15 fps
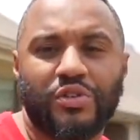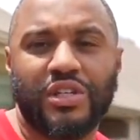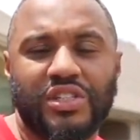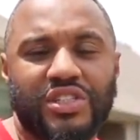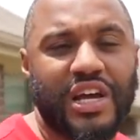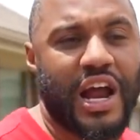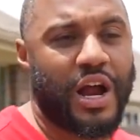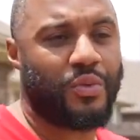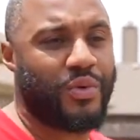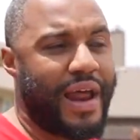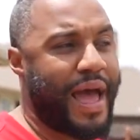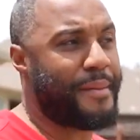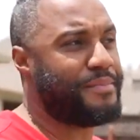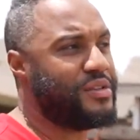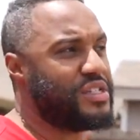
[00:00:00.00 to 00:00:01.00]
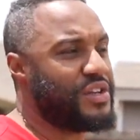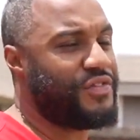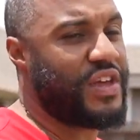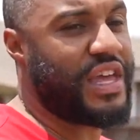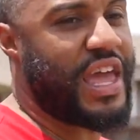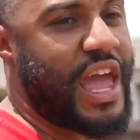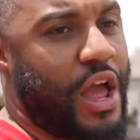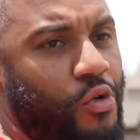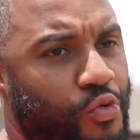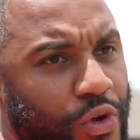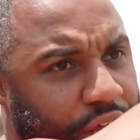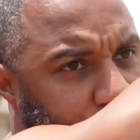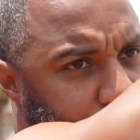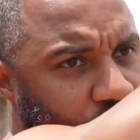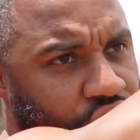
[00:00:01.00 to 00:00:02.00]
on this tire, what happens if he can't
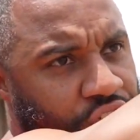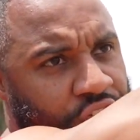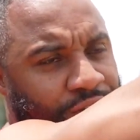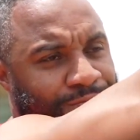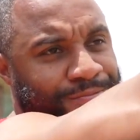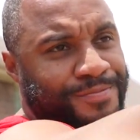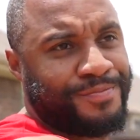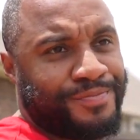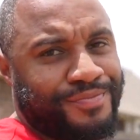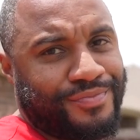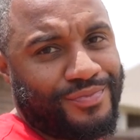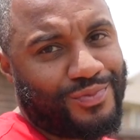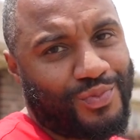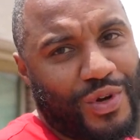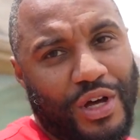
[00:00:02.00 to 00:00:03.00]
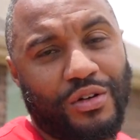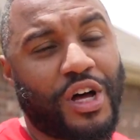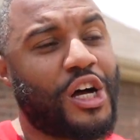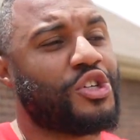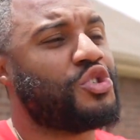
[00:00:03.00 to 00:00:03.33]
reach? Well, a